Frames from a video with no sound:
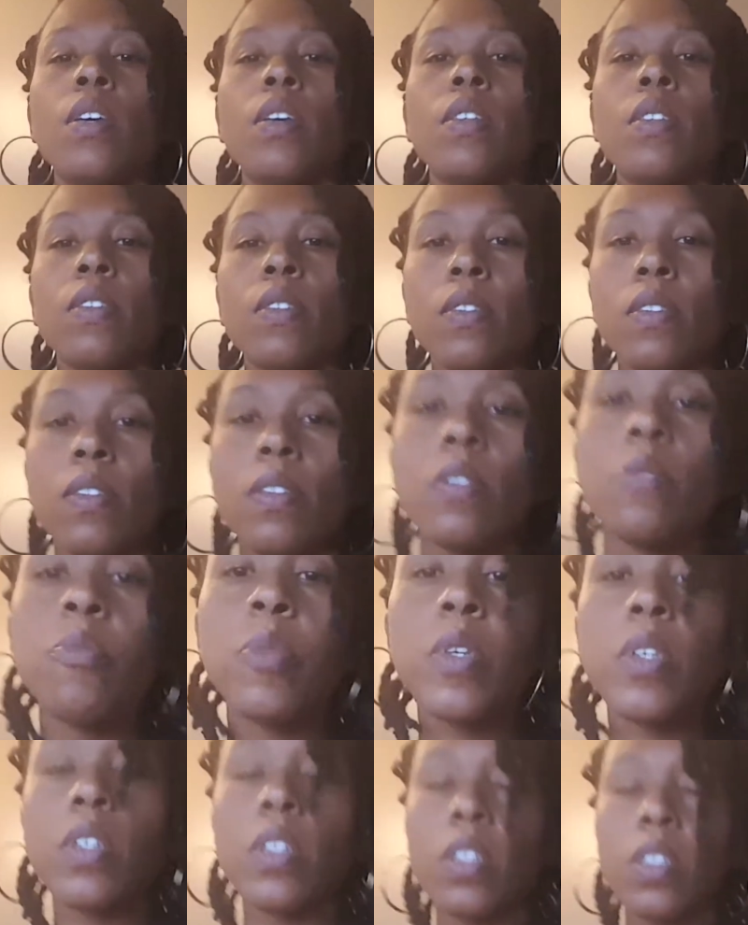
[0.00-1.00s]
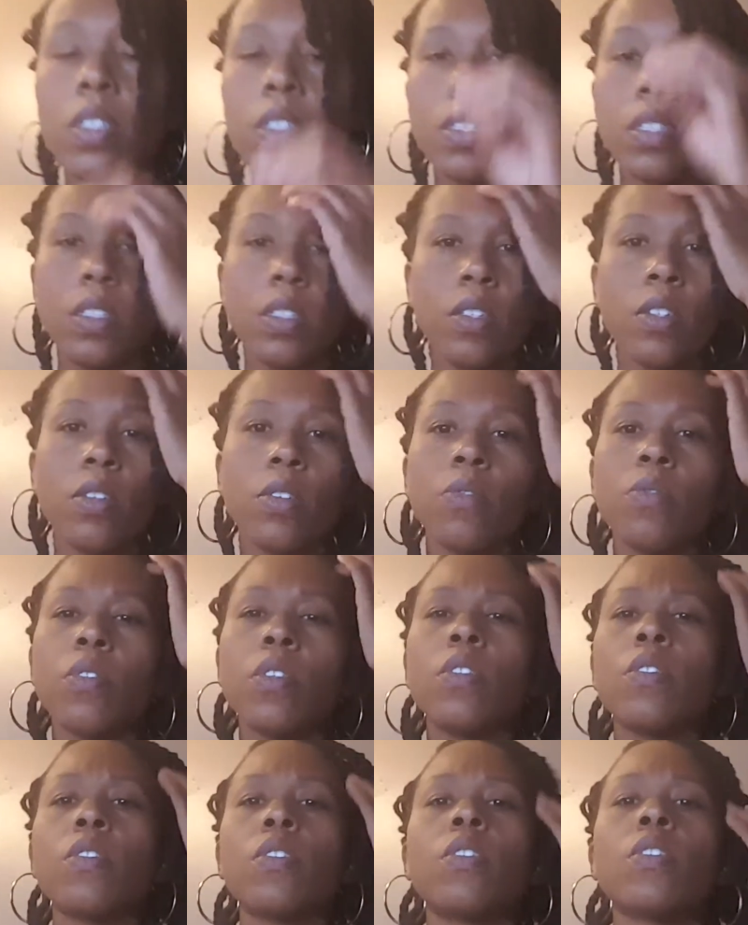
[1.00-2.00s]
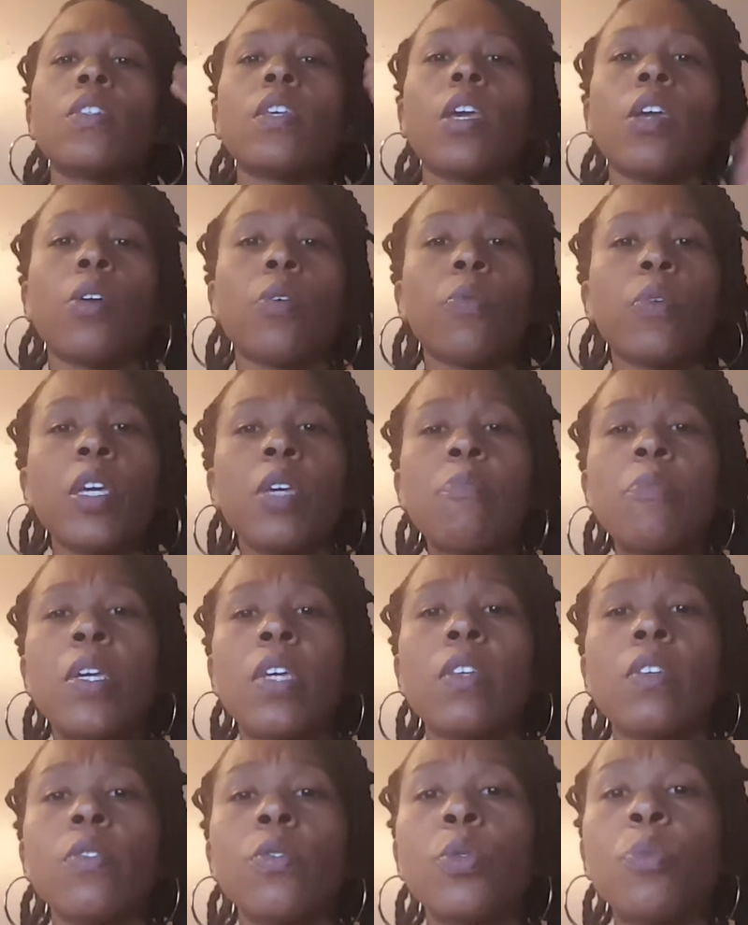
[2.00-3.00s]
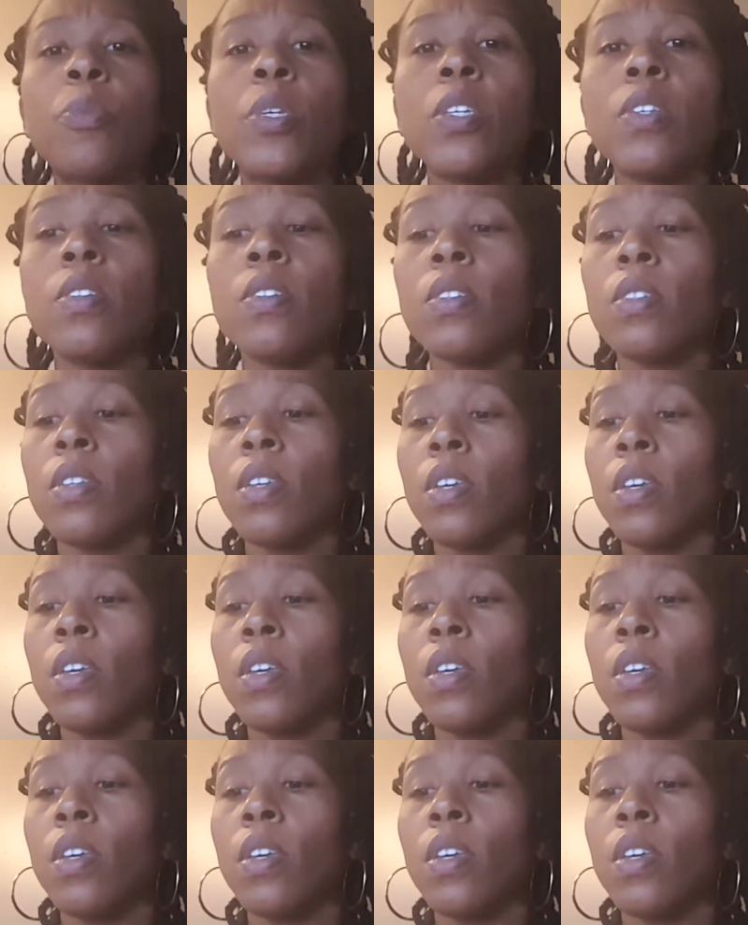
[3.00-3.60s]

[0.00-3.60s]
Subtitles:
This is this is Airway Management.